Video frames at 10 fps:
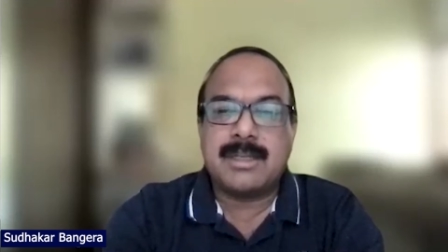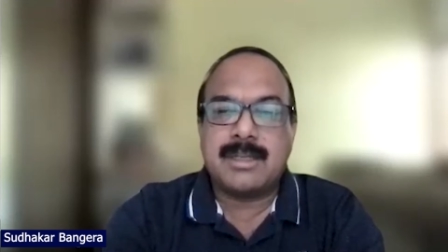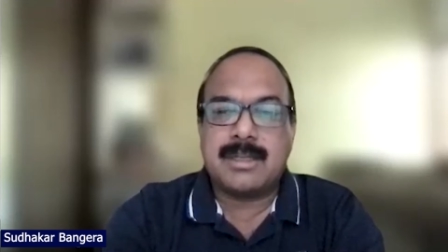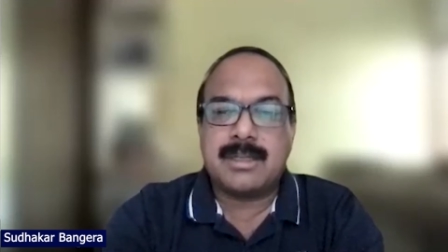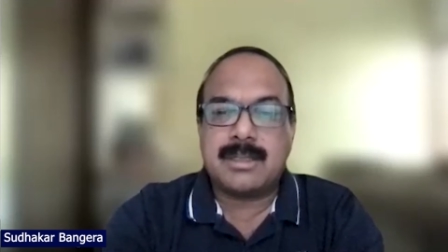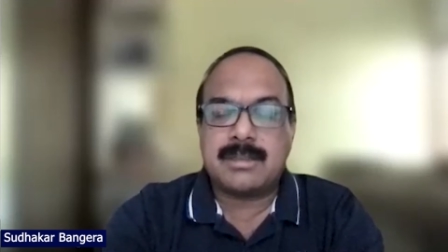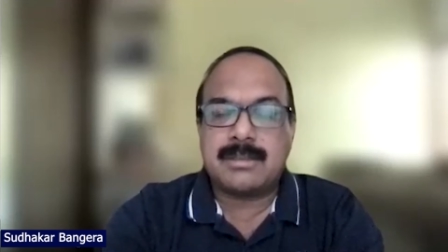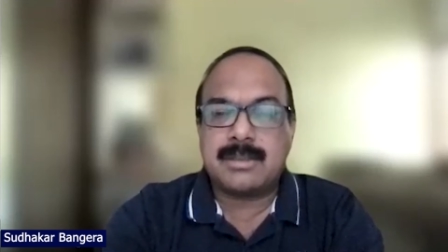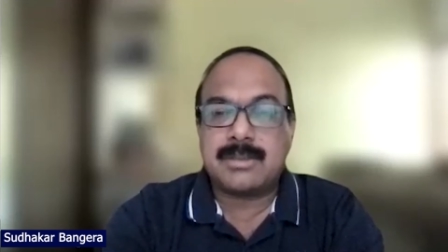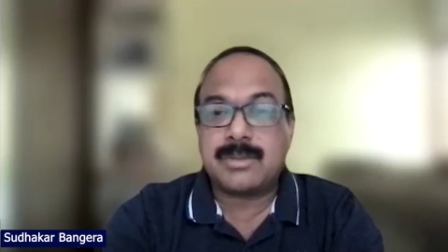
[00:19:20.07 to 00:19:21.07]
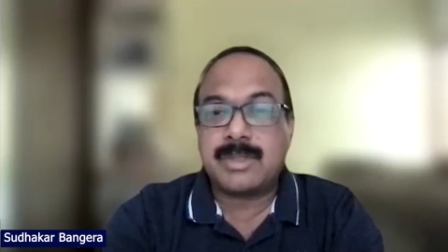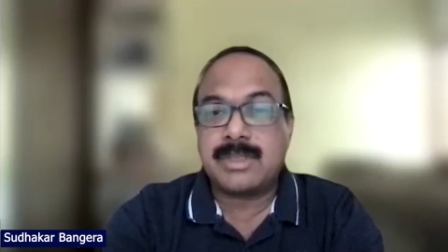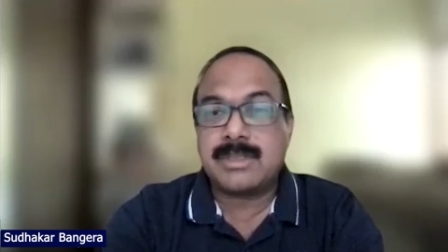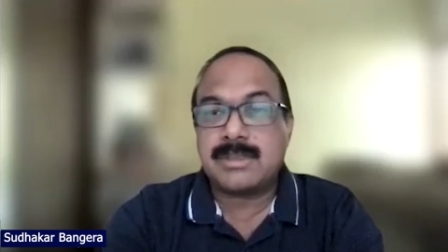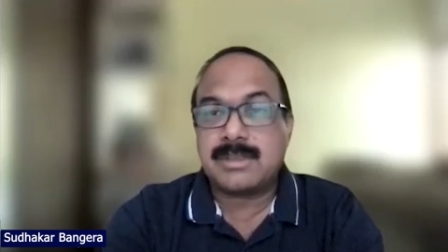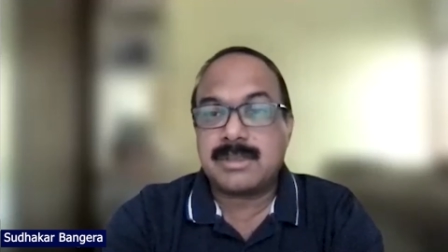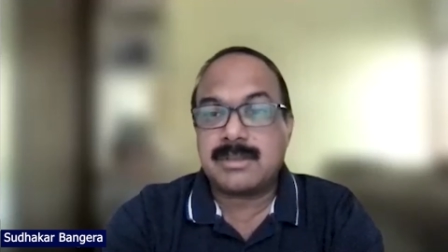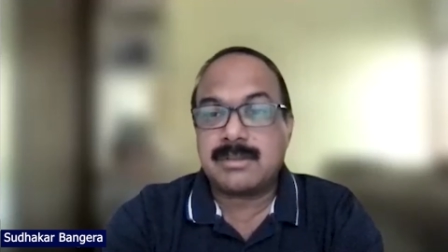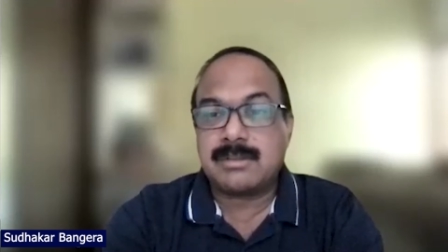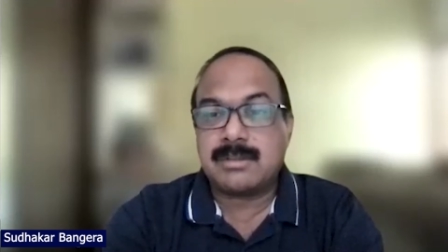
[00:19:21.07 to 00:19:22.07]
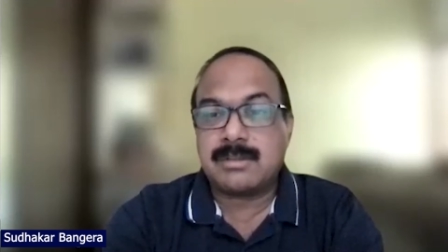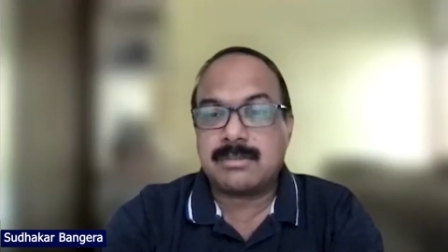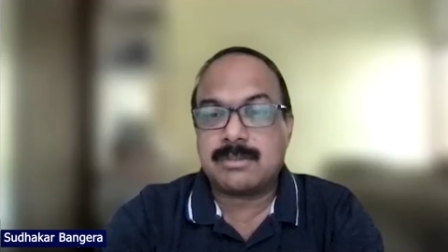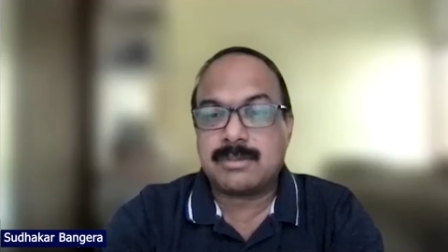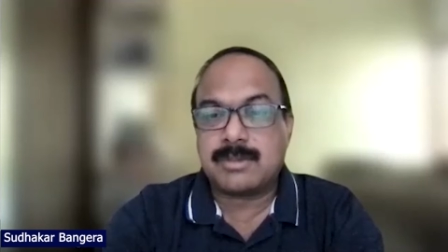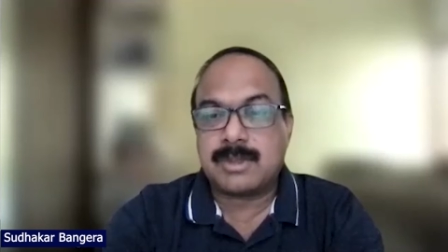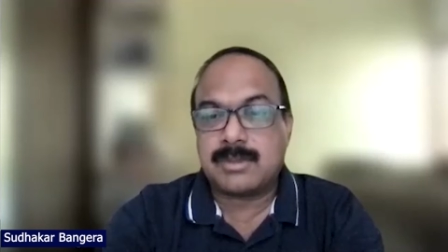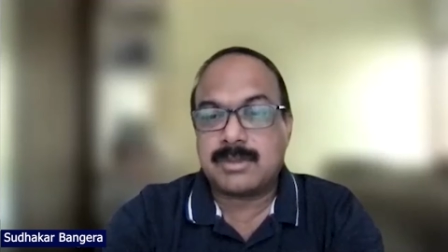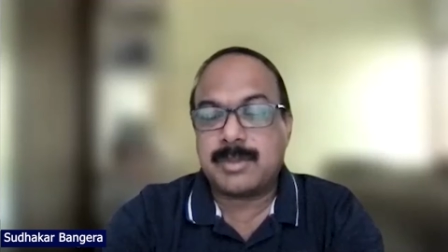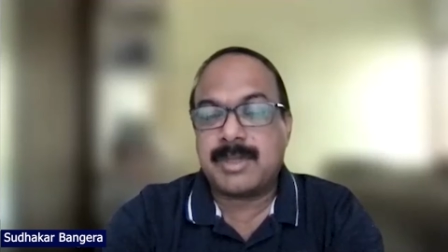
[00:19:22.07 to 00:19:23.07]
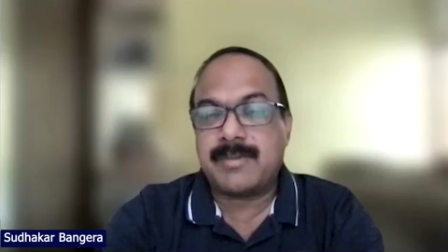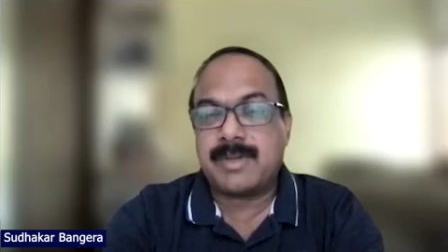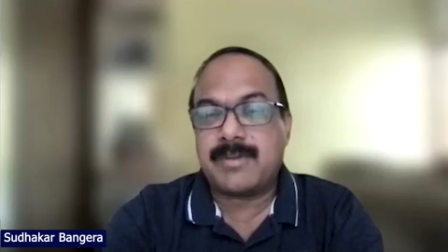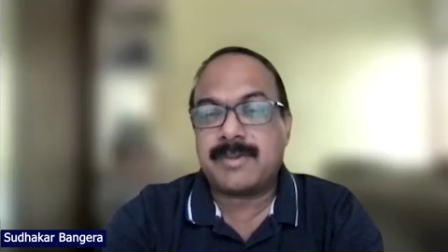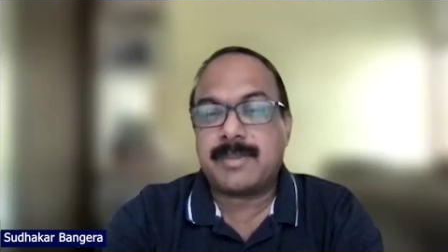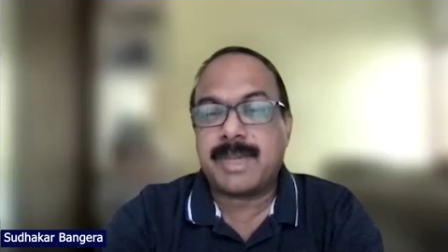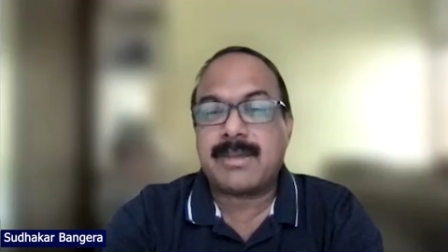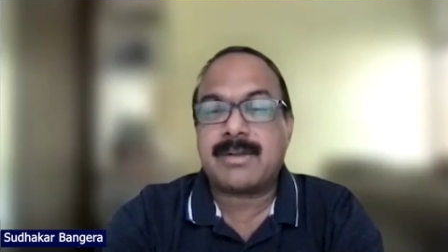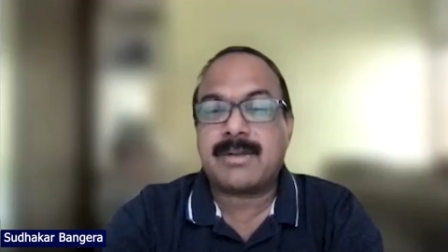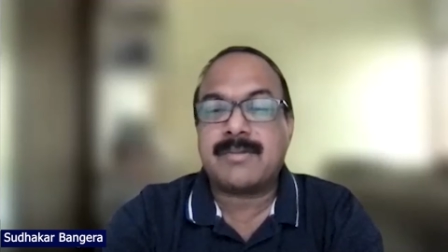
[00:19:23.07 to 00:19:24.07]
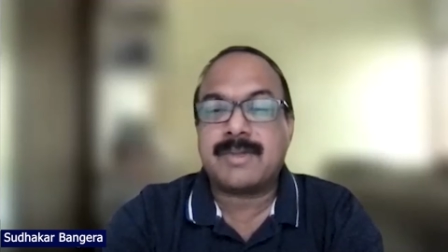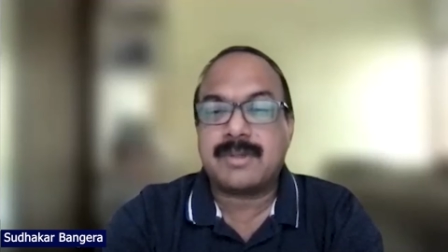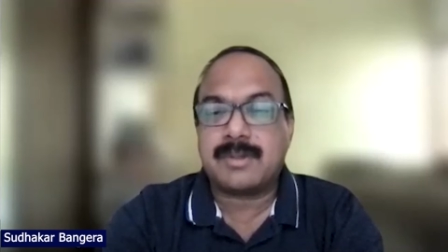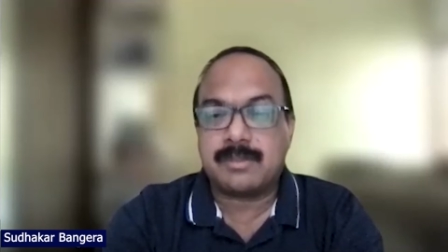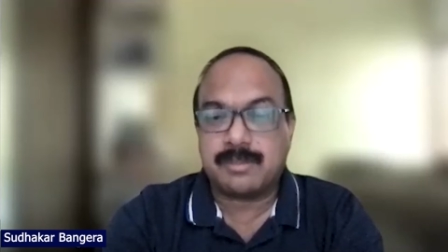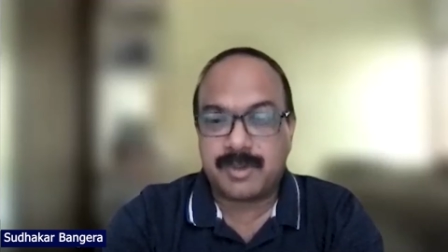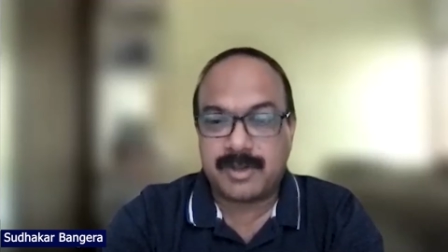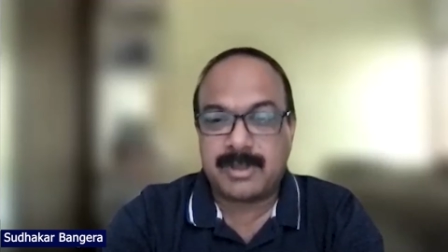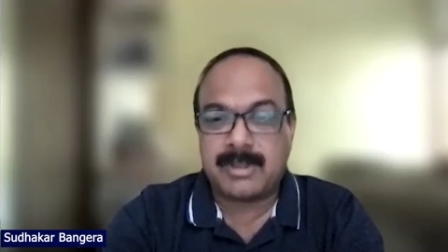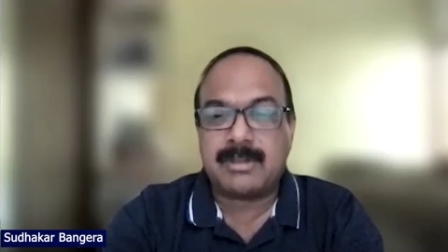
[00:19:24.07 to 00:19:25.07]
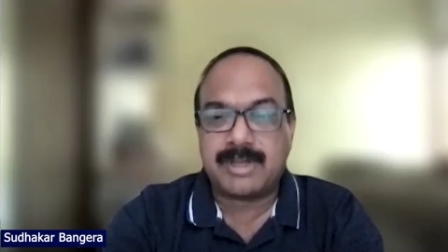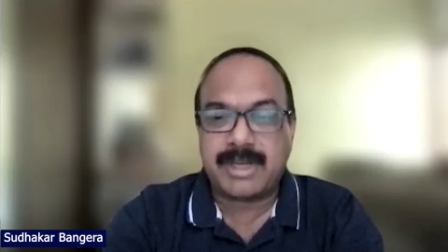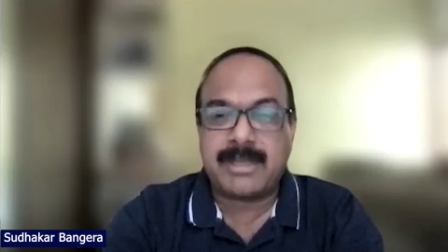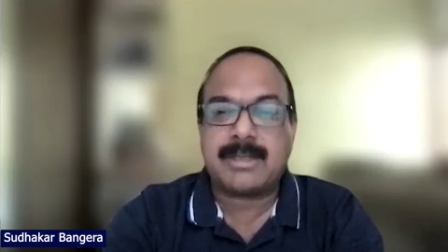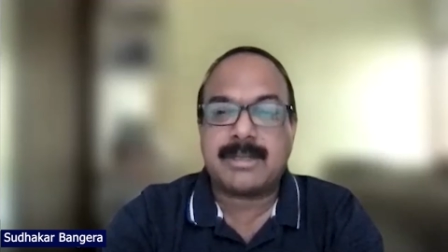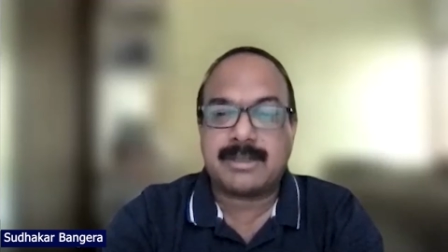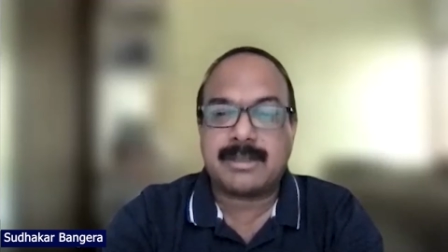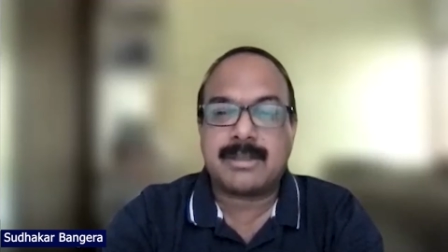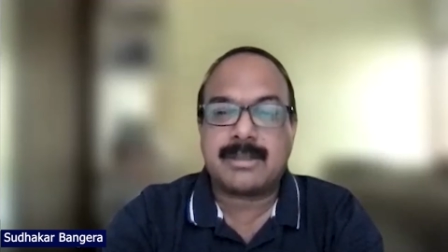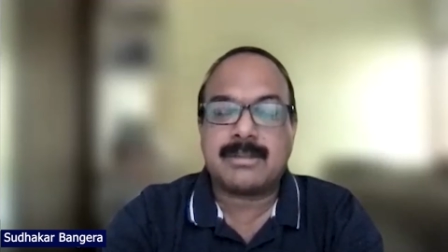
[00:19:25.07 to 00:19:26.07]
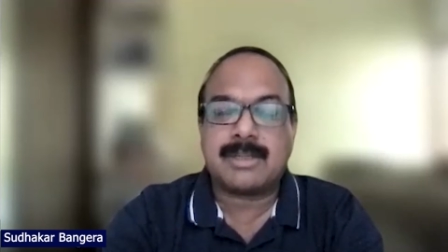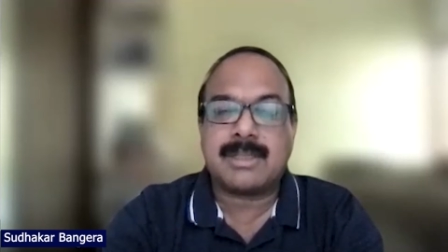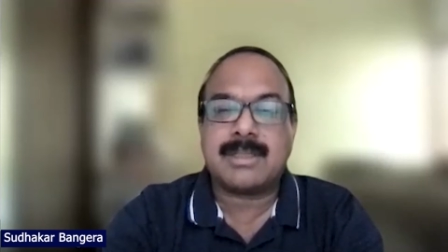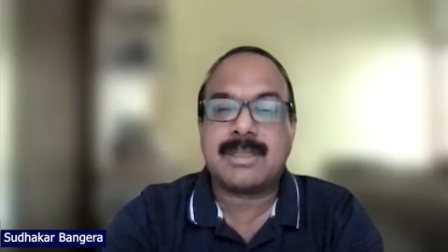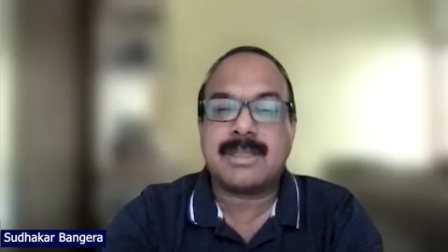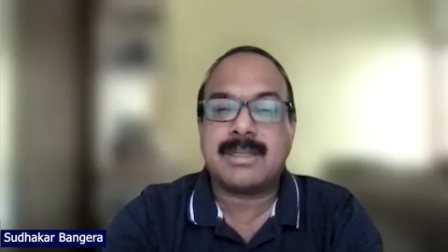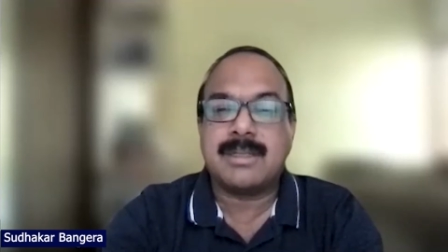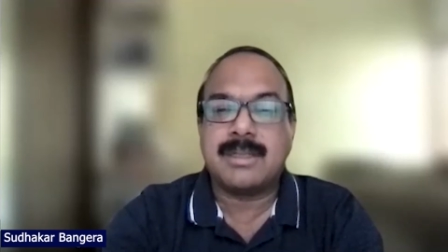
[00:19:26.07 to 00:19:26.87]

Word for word: uh, the students you know um, should be aware of the background of the you know trainer uh, rather than